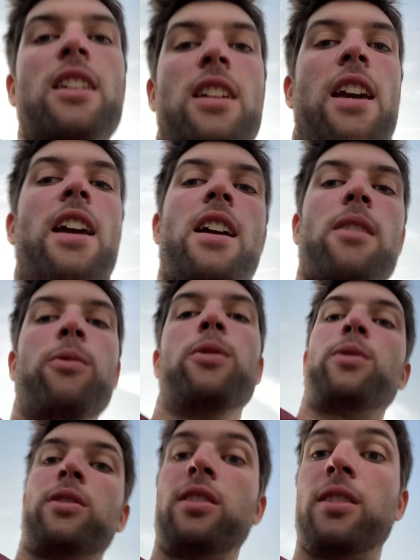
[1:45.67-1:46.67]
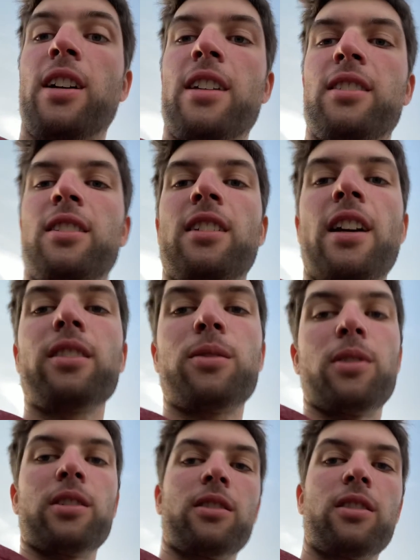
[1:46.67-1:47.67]
And we will see you guys in the next
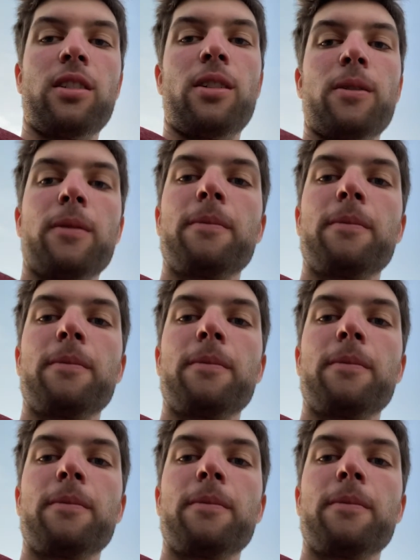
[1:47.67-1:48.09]
one. So